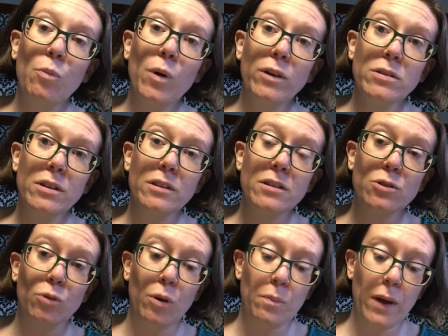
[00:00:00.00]
Wilson's
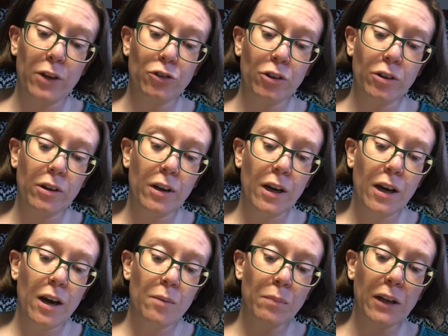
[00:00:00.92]
storm-petrel
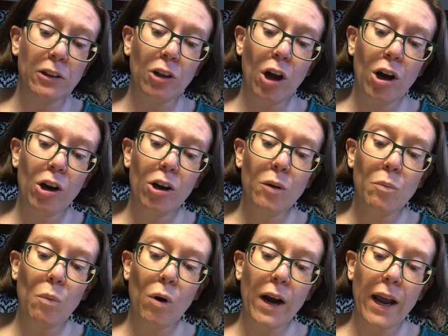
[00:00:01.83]
by longer,
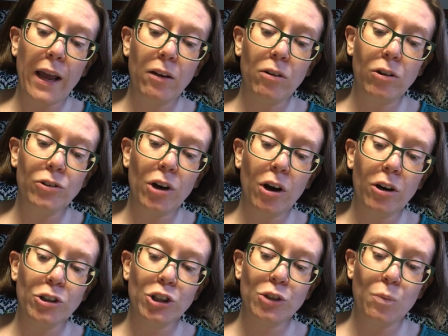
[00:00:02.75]
more angled,
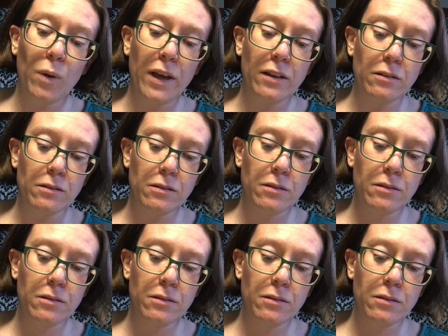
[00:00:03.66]
arched wings,